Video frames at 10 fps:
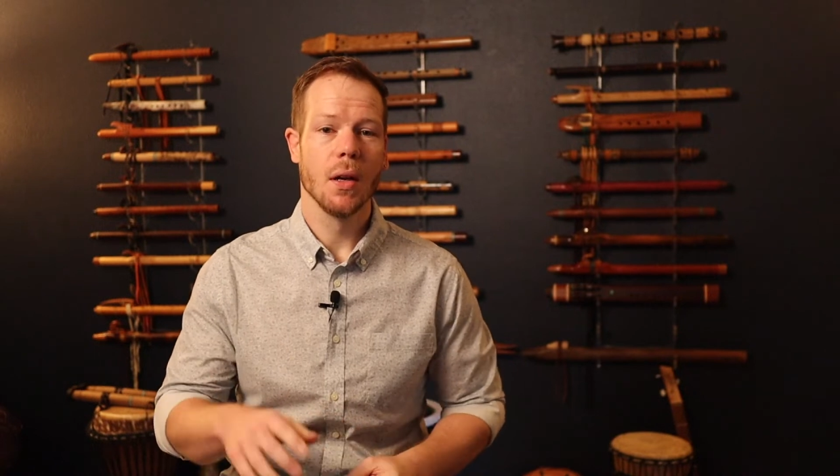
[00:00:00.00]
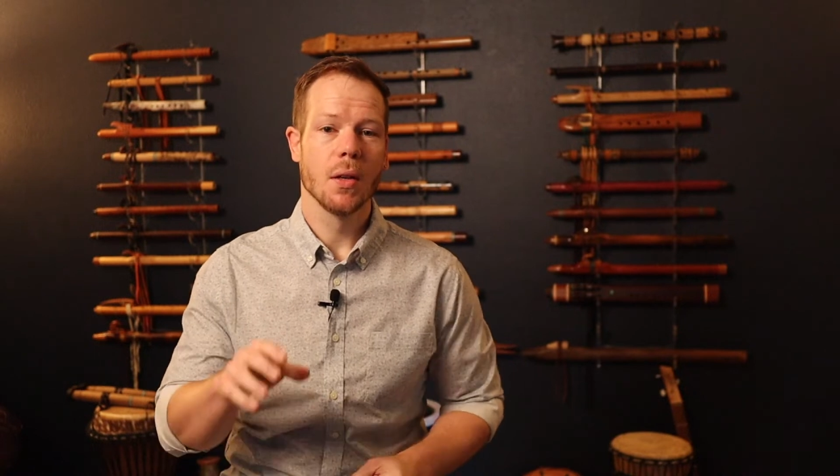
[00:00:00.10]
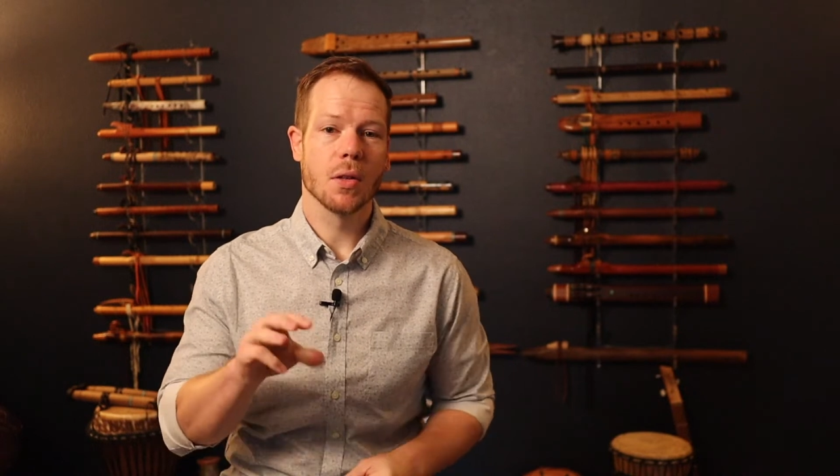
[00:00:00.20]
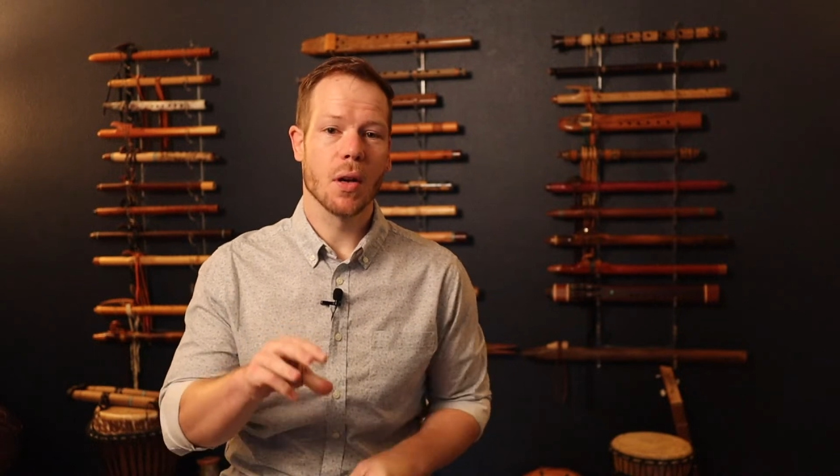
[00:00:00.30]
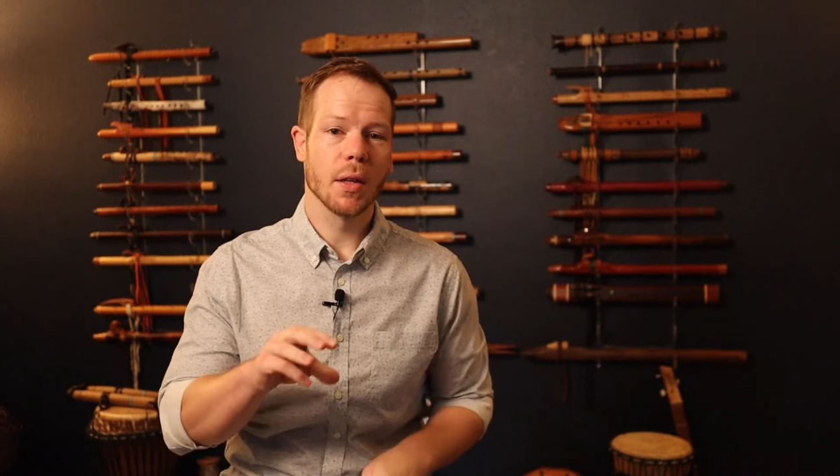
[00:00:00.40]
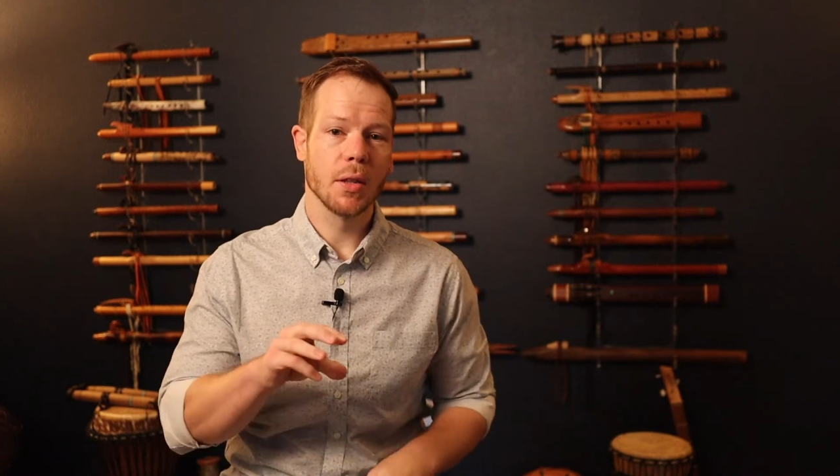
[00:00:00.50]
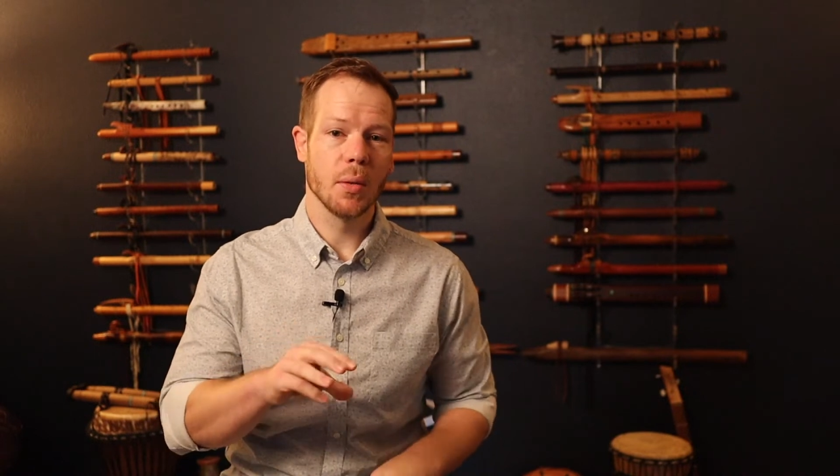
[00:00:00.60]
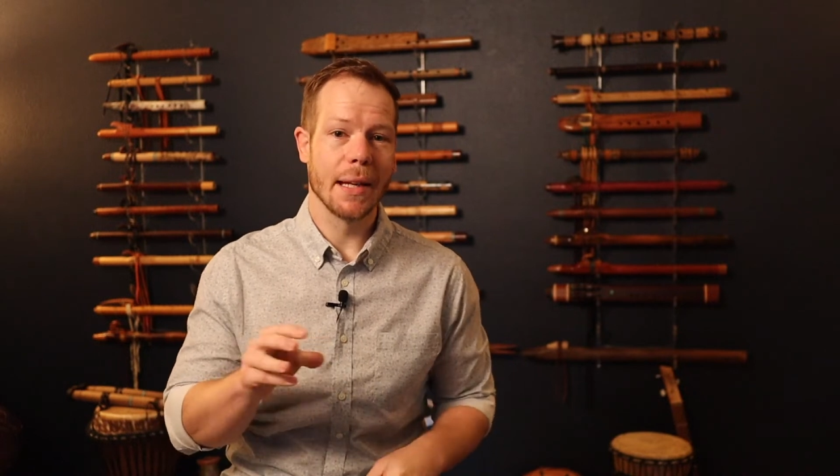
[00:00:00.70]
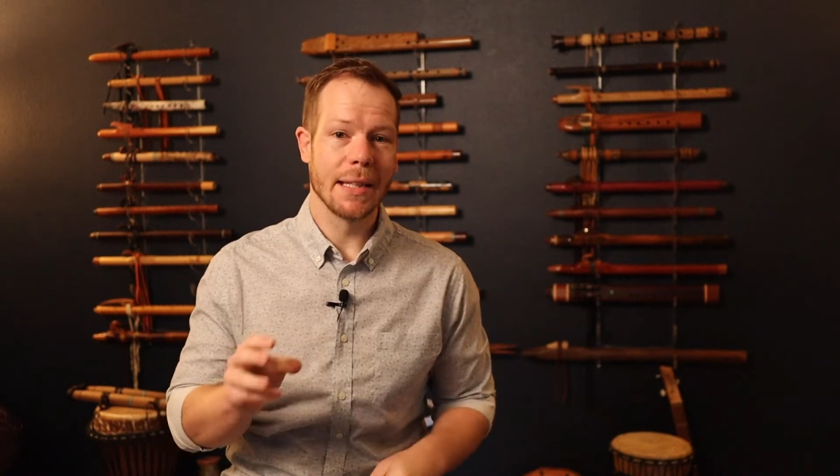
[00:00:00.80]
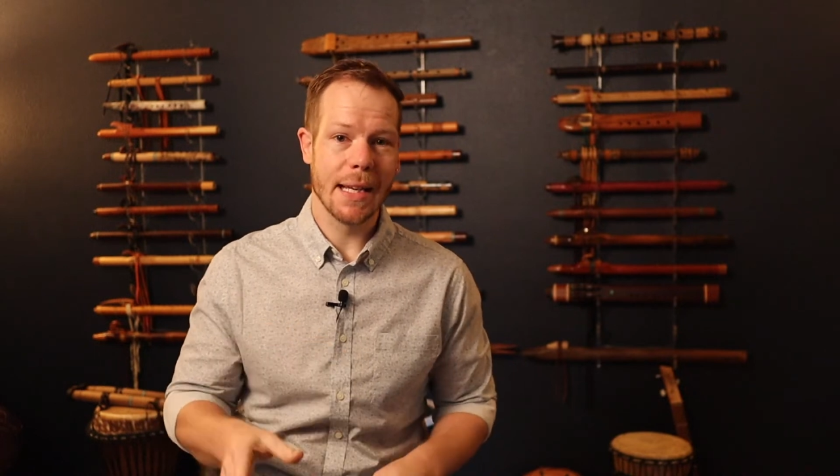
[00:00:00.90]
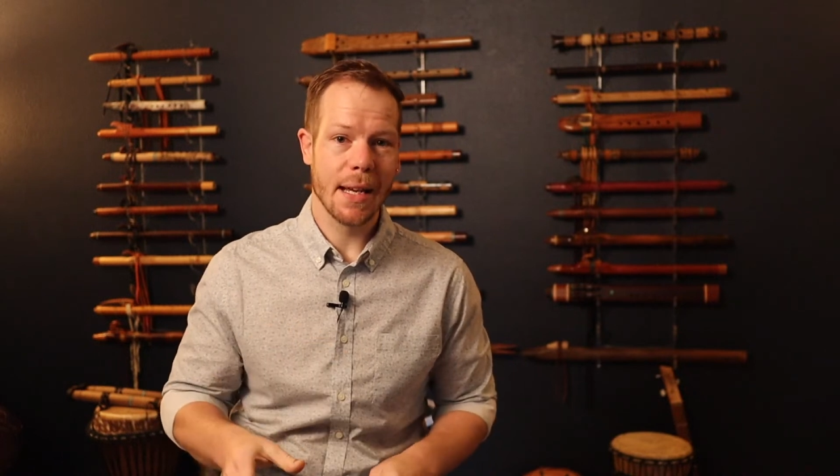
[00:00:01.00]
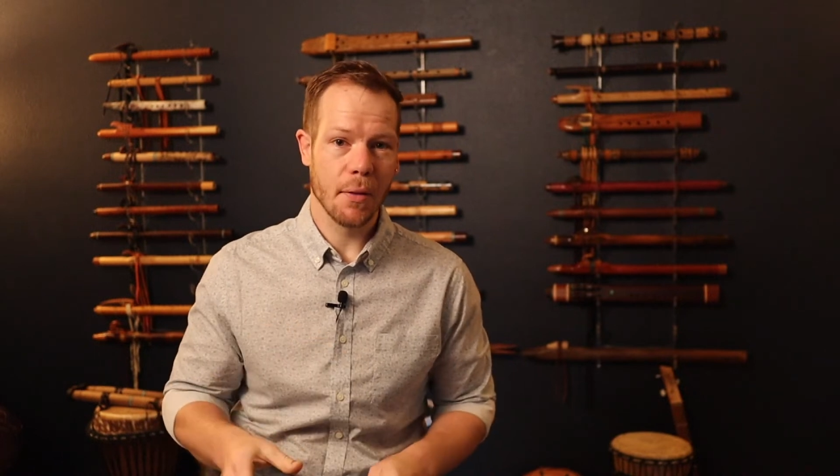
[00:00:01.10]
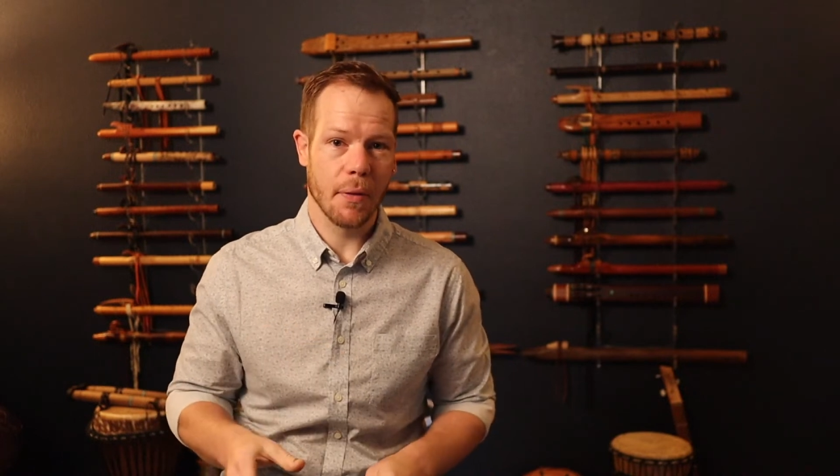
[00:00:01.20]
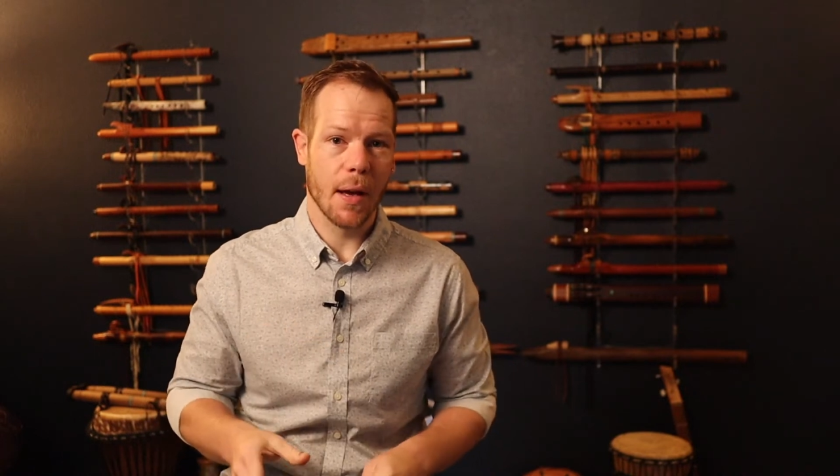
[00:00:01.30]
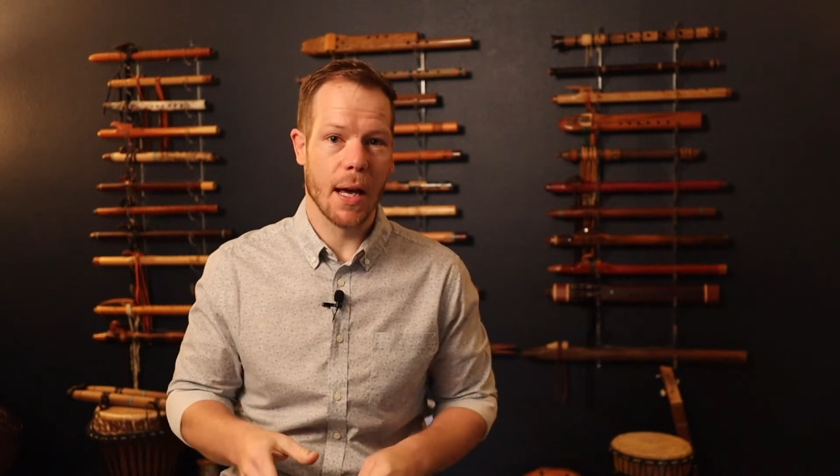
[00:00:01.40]
starting to
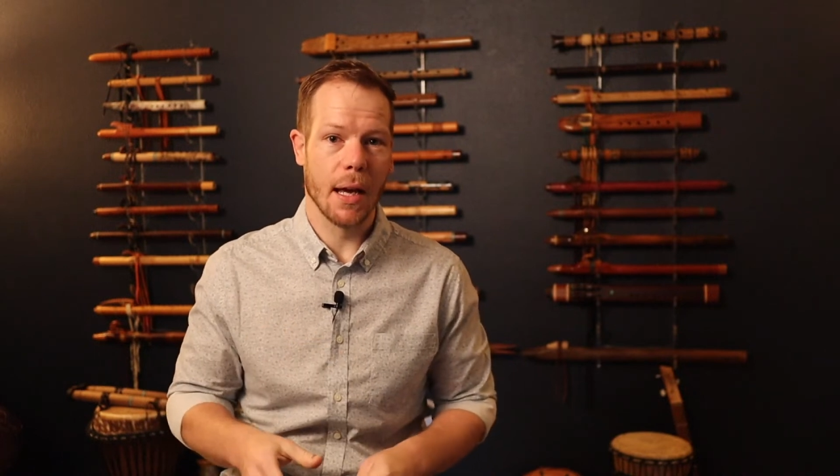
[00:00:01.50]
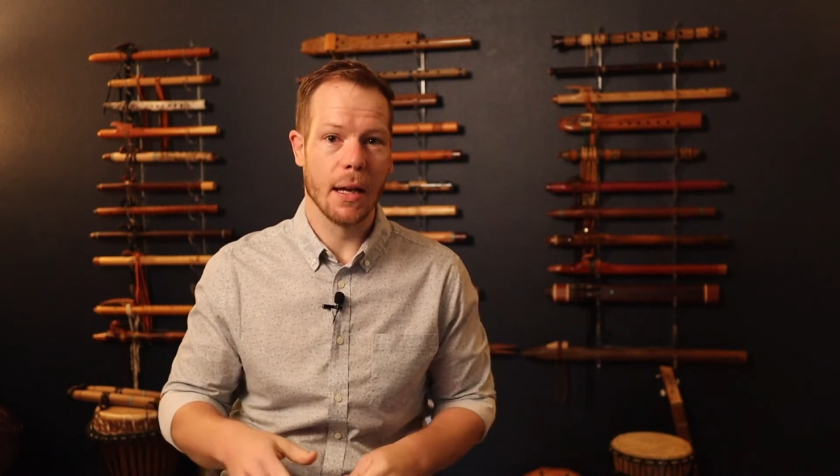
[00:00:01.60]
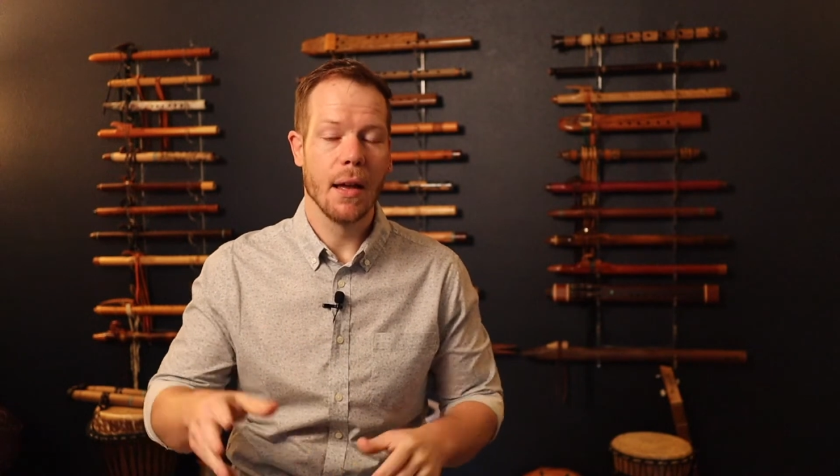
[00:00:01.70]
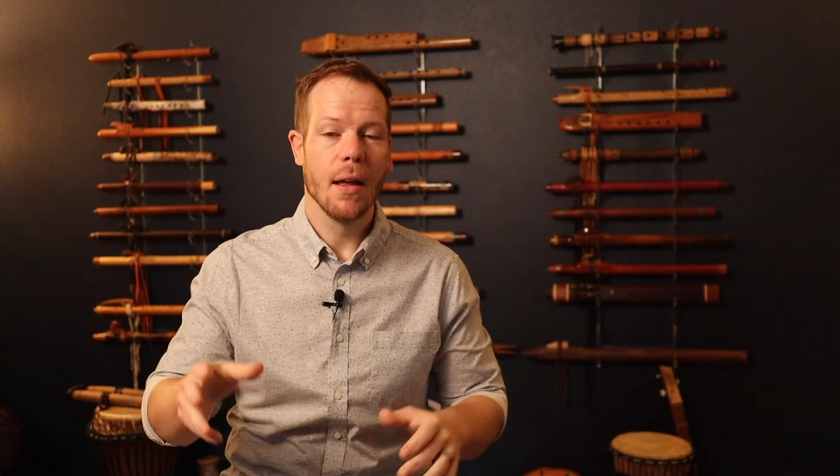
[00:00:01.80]
identify